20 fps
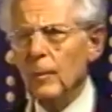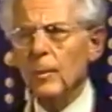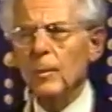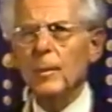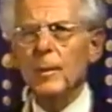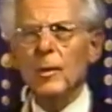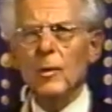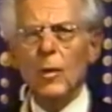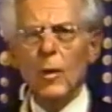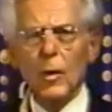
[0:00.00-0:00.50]
what
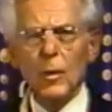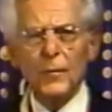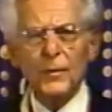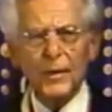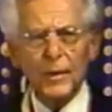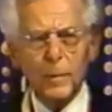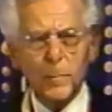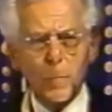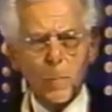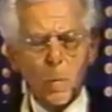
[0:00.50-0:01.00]
we call
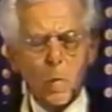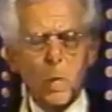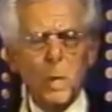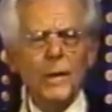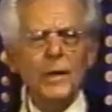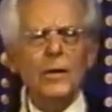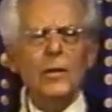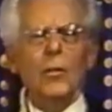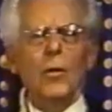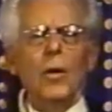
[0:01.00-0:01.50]
the
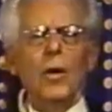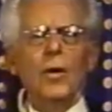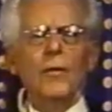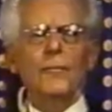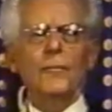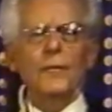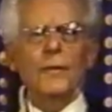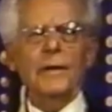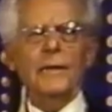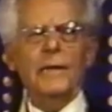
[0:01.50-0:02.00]
morning
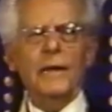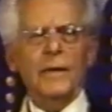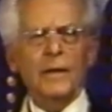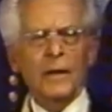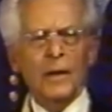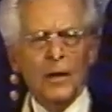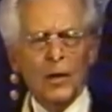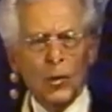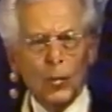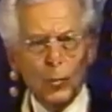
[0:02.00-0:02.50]
offering, that
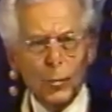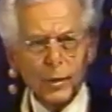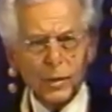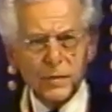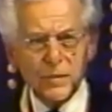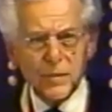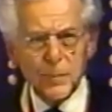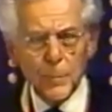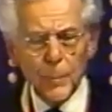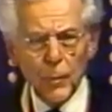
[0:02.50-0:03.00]
we are
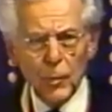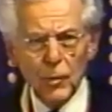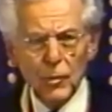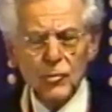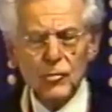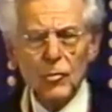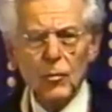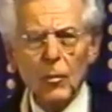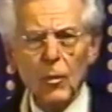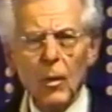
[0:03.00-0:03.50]

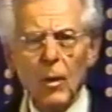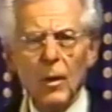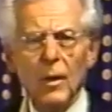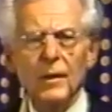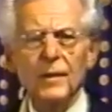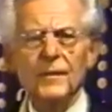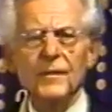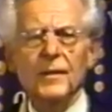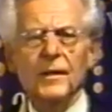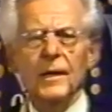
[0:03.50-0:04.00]

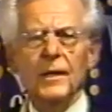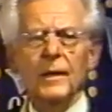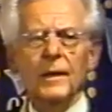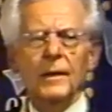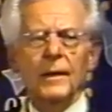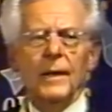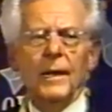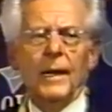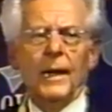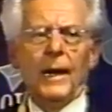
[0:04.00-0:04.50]

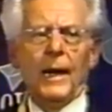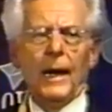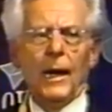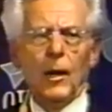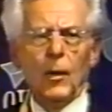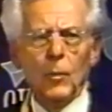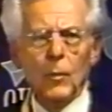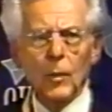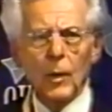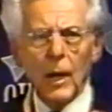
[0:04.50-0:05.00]
spiritualizing
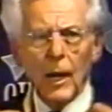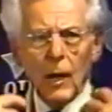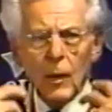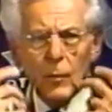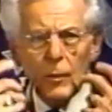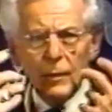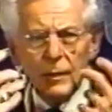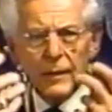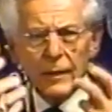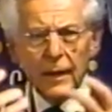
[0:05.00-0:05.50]

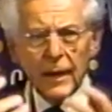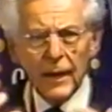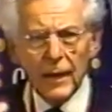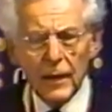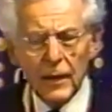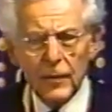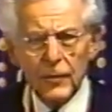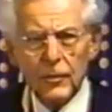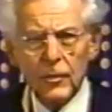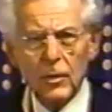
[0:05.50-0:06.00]
our
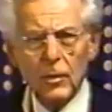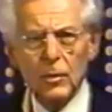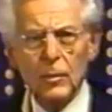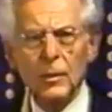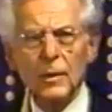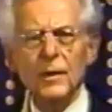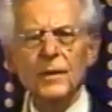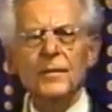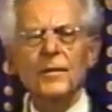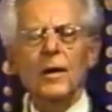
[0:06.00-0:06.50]
daily
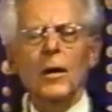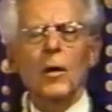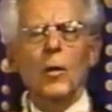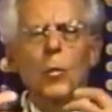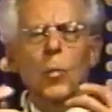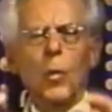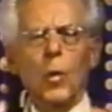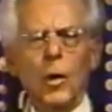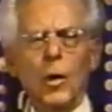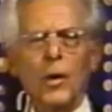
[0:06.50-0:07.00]
duties, our
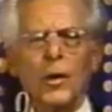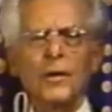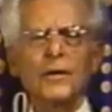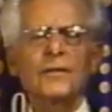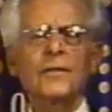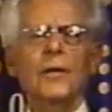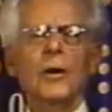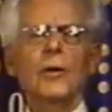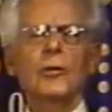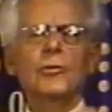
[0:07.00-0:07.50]
works,
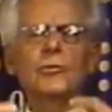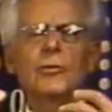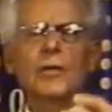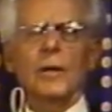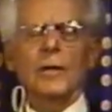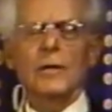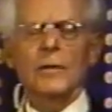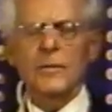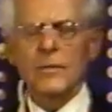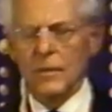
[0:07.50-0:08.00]
our
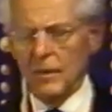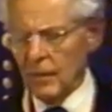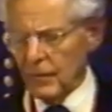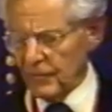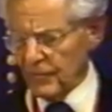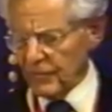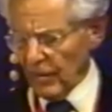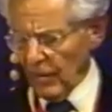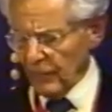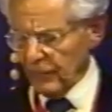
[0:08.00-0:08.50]

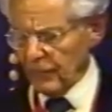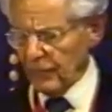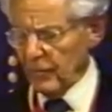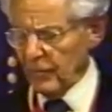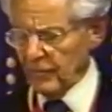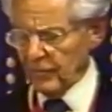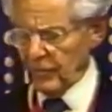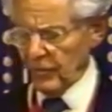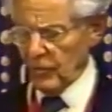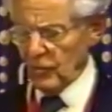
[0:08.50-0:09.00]

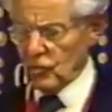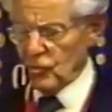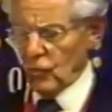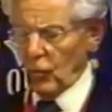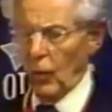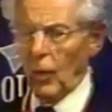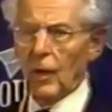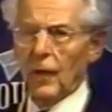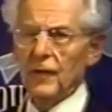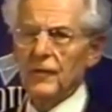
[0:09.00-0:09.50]
sufferings, our
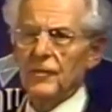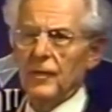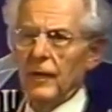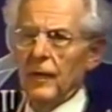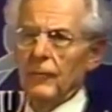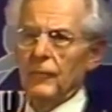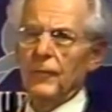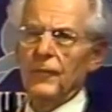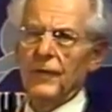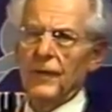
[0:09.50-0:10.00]
joys, and
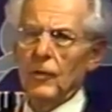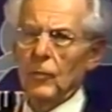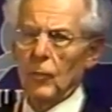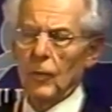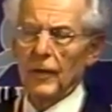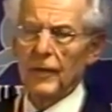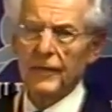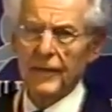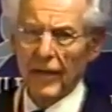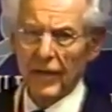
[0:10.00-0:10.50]
everything, and all
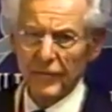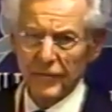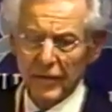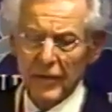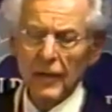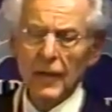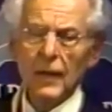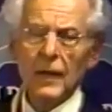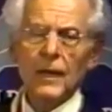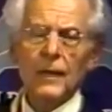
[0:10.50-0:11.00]
like that. See,
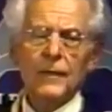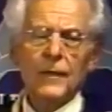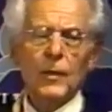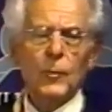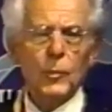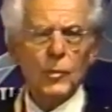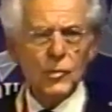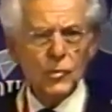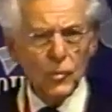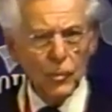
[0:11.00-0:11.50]
that
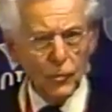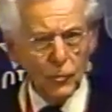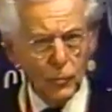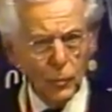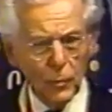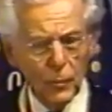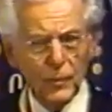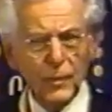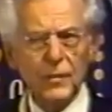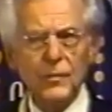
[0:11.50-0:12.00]
we should
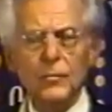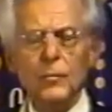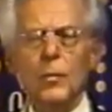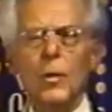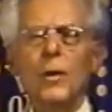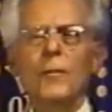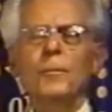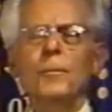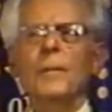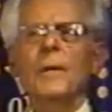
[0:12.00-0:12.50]
do this,
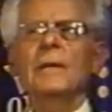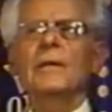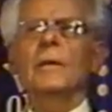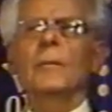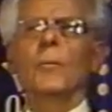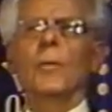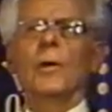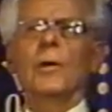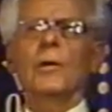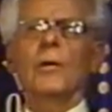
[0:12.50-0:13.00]
make that
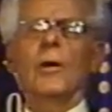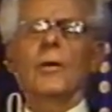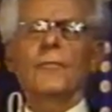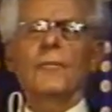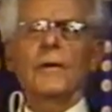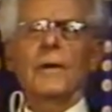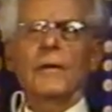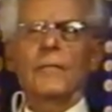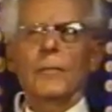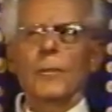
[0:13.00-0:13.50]
morning
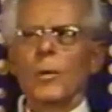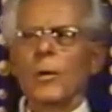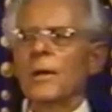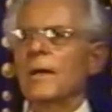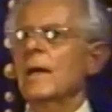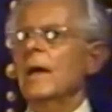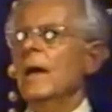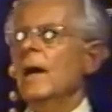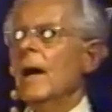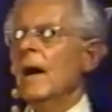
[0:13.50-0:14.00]
offering every
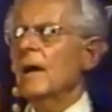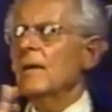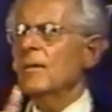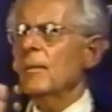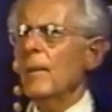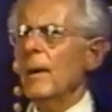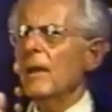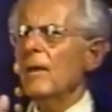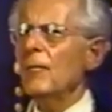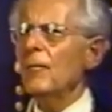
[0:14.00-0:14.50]
morning. As a
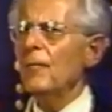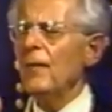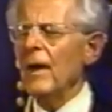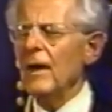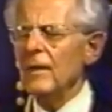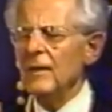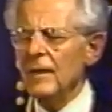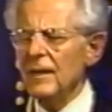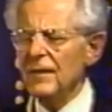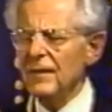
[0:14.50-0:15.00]
matter of
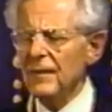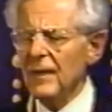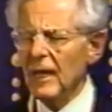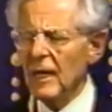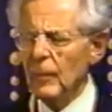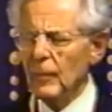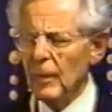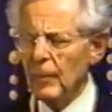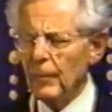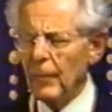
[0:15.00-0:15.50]
fact, this
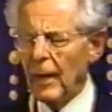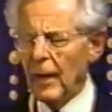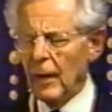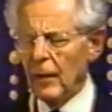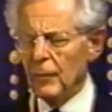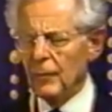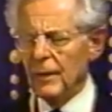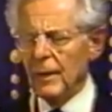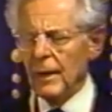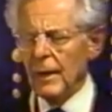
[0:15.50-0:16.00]
came about,